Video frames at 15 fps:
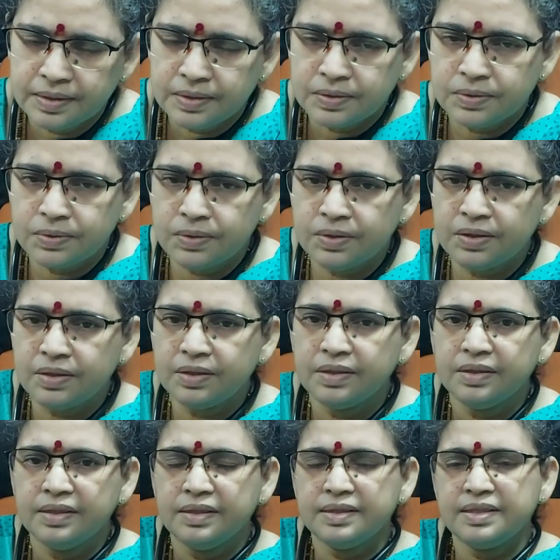So
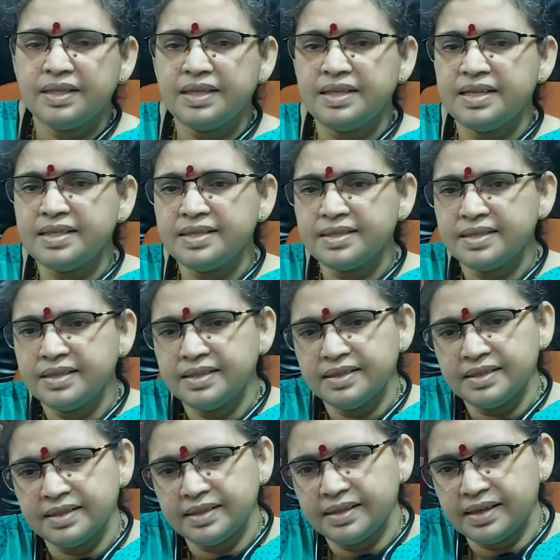see this
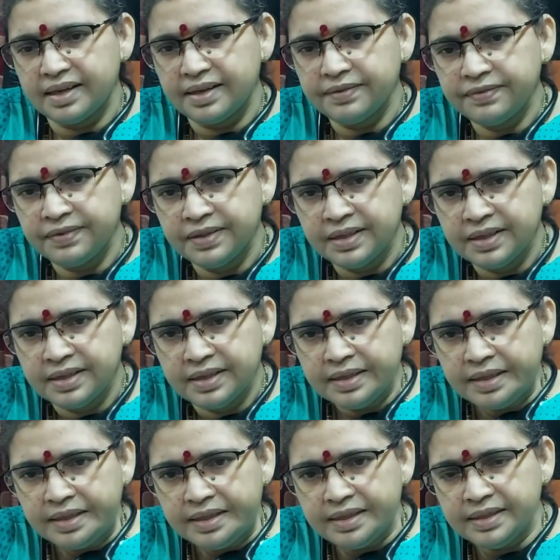graph,
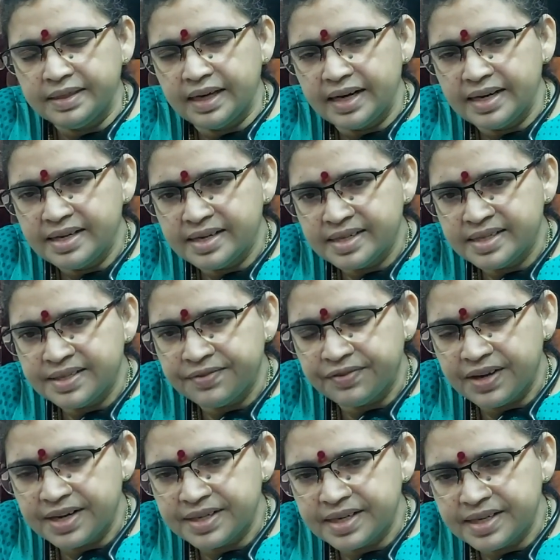the
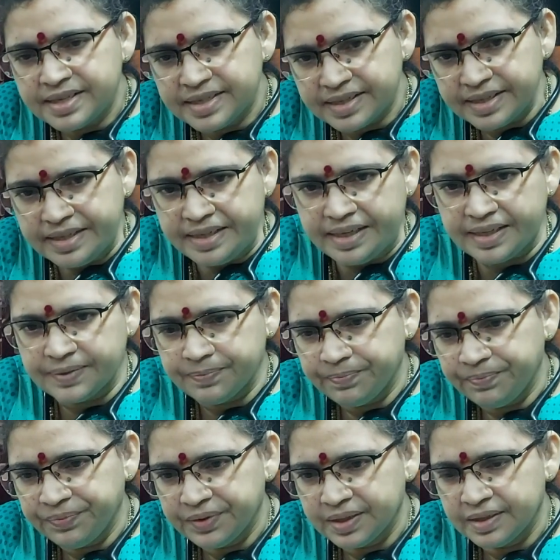intensification journey.
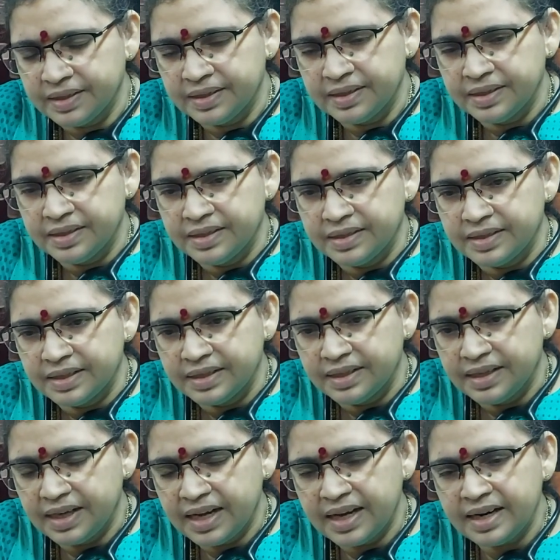
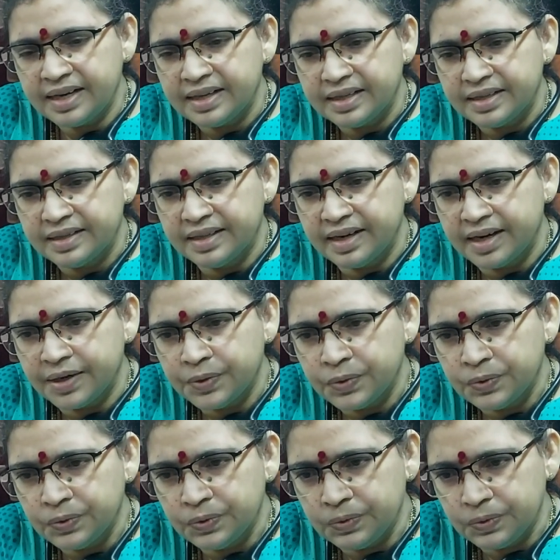Here there are
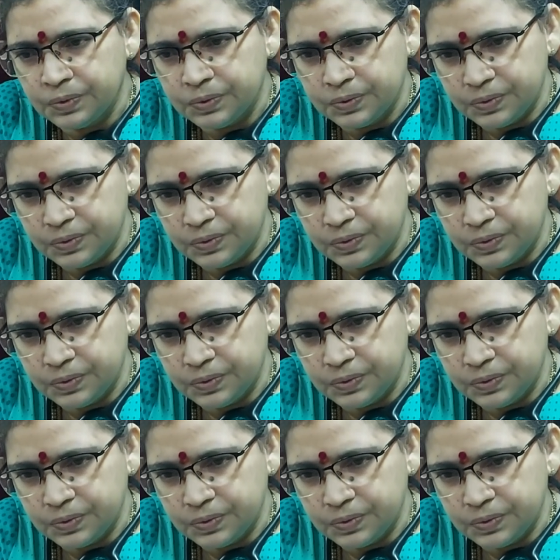two